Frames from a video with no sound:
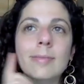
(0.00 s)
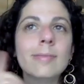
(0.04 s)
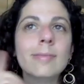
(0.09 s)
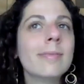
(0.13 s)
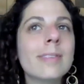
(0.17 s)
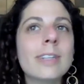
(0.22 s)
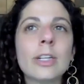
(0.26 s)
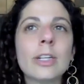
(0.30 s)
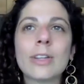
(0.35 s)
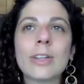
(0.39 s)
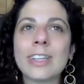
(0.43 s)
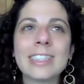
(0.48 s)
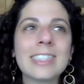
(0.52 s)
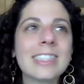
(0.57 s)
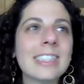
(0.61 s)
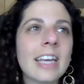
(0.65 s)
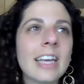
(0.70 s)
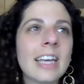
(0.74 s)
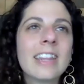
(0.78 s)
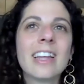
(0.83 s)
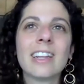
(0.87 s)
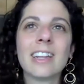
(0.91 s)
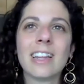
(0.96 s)
you know, they
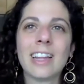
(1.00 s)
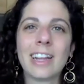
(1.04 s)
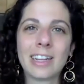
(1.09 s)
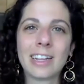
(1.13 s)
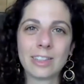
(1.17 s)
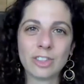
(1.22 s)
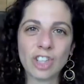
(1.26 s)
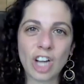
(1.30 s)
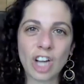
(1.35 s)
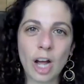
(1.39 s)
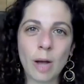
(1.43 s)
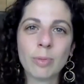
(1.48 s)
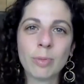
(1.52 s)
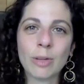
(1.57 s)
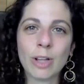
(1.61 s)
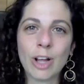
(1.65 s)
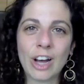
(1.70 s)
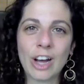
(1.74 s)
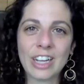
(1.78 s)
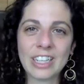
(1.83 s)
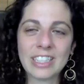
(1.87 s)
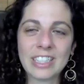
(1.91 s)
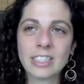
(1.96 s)
say that like job
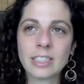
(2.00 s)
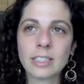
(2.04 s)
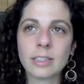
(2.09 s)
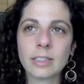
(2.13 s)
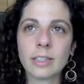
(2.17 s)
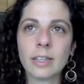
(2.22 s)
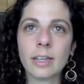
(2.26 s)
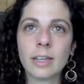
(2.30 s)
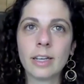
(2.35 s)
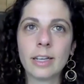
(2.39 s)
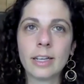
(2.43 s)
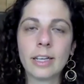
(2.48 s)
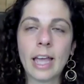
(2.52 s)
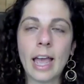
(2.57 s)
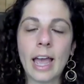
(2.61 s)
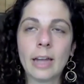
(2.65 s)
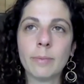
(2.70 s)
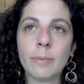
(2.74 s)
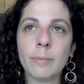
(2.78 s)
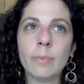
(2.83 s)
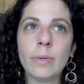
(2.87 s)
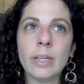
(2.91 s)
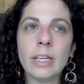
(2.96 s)
loss
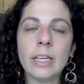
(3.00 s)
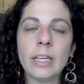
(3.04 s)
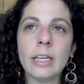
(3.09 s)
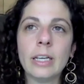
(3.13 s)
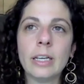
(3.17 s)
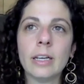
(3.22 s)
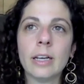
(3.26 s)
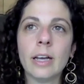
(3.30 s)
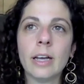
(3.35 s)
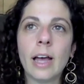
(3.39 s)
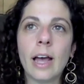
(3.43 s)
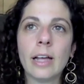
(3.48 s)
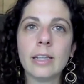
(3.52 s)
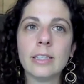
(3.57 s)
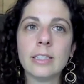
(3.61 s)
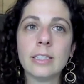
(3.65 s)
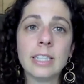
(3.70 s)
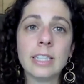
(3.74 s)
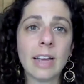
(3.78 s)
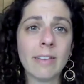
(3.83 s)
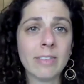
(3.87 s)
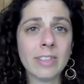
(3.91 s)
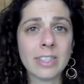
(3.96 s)
can be as
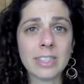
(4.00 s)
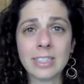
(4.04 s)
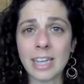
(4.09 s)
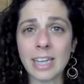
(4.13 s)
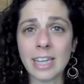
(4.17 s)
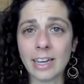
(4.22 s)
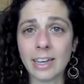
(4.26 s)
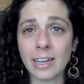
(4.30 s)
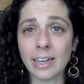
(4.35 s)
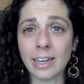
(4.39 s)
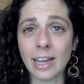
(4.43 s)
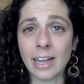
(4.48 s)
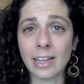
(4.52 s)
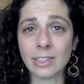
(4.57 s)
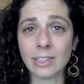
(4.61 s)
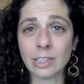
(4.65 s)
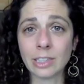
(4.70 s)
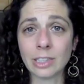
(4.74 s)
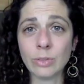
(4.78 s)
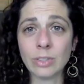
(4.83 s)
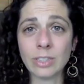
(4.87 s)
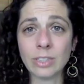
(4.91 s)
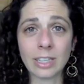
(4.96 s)
devastating as
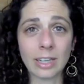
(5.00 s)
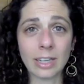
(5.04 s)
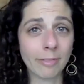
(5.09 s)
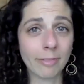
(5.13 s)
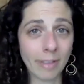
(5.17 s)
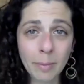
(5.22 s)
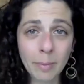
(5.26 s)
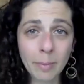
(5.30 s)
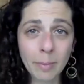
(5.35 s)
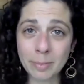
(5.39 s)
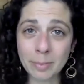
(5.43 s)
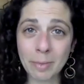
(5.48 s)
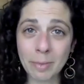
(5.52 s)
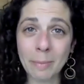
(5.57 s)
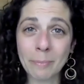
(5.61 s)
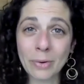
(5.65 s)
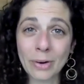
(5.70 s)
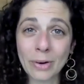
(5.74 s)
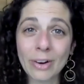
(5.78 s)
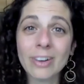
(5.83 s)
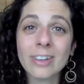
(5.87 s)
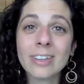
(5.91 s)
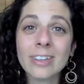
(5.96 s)
losing a family
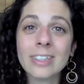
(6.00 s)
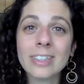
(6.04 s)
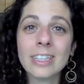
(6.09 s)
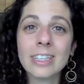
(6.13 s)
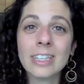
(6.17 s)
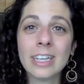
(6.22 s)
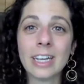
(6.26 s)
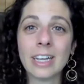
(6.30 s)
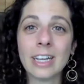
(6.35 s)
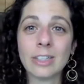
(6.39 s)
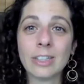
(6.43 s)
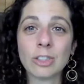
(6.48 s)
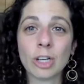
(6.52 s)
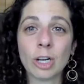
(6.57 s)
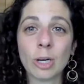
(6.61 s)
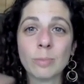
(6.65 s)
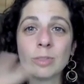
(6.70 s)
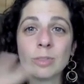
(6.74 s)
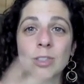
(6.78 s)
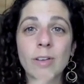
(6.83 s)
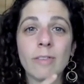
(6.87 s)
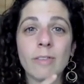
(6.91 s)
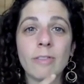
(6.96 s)
member in
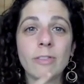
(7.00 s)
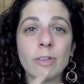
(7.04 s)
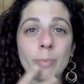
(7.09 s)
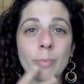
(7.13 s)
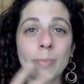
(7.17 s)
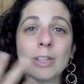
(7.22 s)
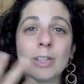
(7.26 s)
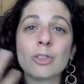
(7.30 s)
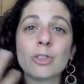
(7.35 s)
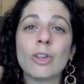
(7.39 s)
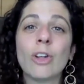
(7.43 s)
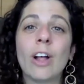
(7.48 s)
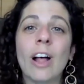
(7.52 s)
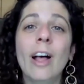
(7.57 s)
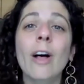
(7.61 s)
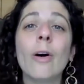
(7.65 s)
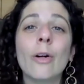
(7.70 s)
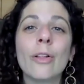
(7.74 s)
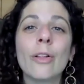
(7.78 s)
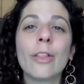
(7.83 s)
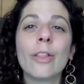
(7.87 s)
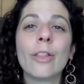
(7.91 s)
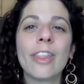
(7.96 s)
terms of your mental
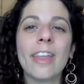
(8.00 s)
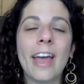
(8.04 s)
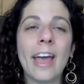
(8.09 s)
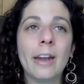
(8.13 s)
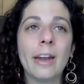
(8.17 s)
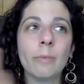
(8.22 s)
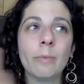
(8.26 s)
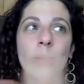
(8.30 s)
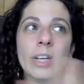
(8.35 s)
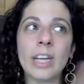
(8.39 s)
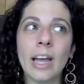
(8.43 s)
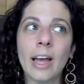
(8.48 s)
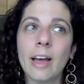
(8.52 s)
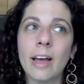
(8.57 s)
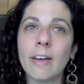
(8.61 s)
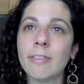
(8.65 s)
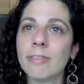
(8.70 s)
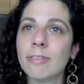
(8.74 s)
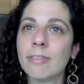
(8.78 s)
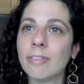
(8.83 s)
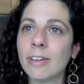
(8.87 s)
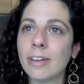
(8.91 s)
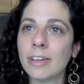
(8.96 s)
health. And we have,
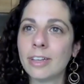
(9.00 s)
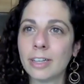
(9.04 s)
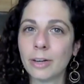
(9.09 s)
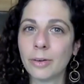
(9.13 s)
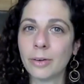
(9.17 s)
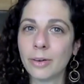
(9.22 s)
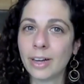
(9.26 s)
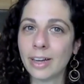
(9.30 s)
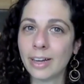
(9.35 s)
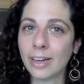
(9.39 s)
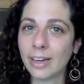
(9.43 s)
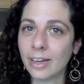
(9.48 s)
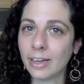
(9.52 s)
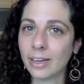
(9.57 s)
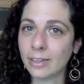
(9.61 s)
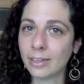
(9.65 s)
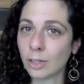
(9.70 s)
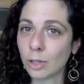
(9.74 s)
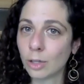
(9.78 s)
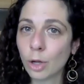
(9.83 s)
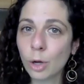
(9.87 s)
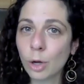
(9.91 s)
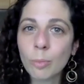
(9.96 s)
you know, a
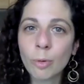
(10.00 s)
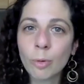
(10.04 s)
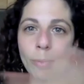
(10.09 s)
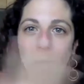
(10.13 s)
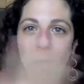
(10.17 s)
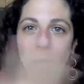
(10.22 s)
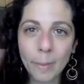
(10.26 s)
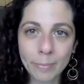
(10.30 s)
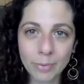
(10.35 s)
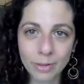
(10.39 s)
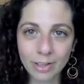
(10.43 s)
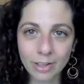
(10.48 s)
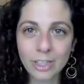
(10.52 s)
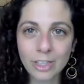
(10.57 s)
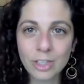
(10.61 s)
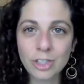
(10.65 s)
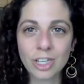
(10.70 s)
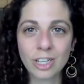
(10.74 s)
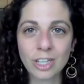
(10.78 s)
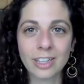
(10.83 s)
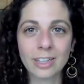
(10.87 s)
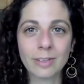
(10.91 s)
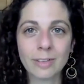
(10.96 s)
global
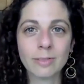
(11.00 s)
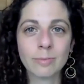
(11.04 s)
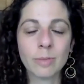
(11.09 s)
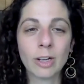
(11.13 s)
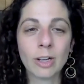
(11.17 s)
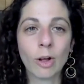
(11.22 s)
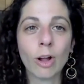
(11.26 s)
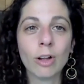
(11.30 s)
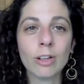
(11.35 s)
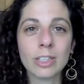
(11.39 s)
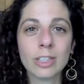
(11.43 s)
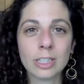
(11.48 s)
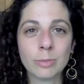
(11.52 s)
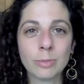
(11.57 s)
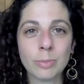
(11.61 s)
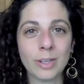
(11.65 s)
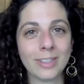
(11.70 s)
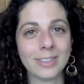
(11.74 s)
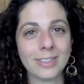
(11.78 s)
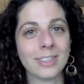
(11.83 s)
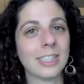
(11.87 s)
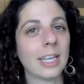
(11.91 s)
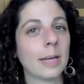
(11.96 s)
population that all
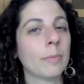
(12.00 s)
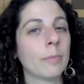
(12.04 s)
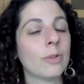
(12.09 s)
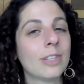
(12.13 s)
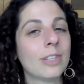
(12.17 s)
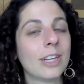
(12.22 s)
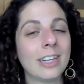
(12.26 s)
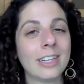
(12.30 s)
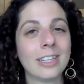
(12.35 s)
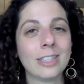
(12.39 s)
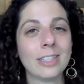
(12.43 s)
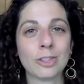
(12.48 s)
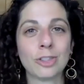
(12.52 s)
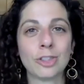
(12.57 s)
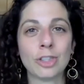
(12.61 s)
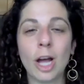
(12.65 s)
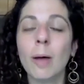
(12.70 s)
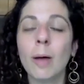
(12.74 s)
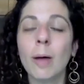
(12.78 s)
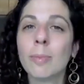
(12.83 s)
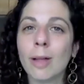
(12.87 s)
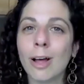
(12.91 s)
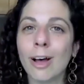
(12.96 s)
experience simultaneous
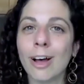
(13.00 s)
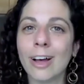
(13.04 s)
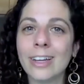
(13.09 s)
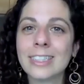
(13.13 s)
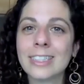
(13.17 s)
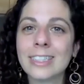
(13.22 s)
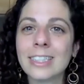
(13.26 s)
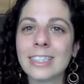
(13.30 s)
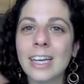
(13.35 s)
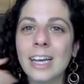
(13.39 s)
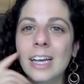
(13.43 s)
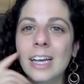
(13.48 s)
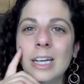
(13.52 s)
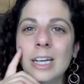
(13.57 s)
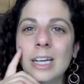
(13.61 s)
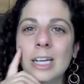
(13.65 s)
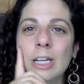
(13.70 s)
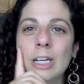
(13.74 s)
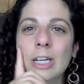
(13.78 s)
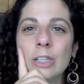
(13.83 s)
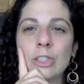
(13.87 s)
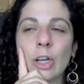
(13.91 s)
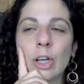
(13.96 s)
job loss.
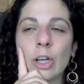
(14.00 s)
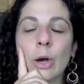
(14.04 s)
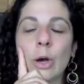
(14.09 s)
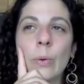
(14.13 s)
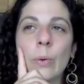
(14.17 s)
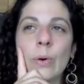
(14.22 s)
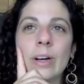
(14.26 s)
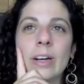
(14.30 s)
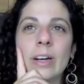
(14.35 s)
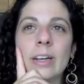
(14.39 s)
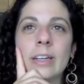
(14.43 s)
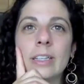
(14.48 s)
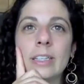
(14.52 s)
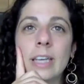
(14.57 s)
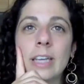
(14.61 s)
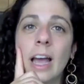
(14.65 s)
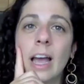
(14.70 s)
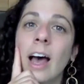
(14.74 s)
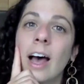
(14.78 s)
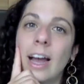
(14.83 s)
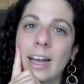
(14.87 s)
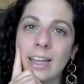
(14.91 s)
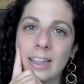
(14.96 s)
So
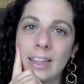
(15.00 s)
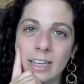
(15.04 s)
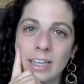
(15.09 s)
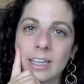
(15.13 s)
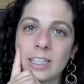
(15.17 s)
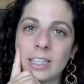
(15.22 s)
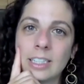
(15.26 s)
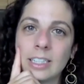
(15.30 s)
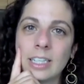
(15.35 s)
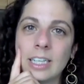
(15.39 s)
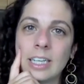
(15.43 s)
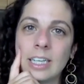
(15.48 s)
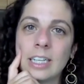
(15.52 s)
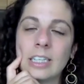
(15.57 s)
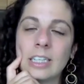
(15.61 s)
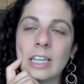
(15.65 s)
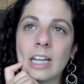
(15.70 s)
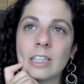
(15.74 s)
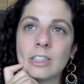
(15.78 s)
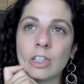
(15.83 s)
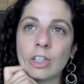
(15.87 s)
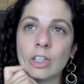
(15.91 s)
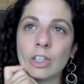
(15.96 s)
yeah, I think it
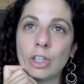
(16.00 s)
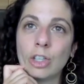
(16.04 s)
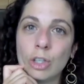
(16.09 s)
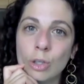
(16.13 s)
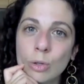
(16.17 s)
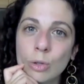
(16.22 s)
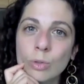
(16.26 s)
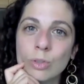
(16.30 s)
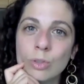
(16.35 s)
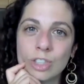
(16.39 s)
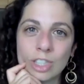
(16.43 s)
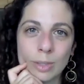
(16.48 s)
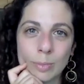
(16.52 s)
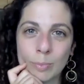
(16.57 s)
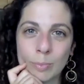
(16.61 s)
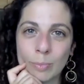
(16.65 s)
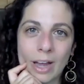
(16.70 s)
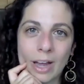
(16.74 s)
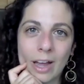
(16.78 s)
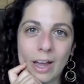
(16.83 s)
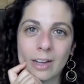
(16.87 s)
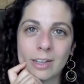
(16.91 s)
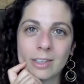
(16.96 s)
has a huge
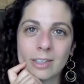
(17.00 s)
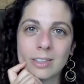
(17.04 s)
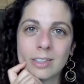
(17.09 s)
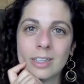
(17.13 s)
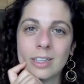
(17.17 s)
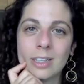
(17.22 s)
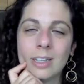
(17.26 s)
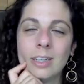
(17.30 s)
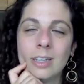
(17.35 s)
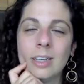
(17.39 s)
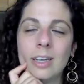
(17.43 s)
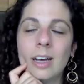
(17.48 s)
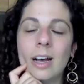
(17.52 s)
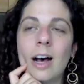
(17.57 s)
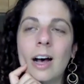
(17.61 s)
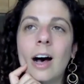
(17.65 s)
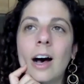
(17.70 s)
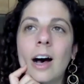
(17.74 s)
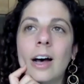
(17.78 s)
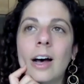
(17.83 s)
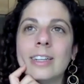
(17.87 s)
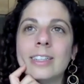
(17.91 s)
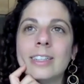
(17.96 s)
impact
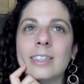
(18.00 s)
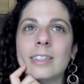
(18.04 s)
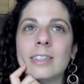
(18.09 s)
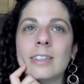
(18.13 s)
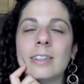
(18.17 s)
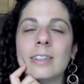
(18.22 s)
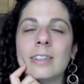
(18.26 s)
on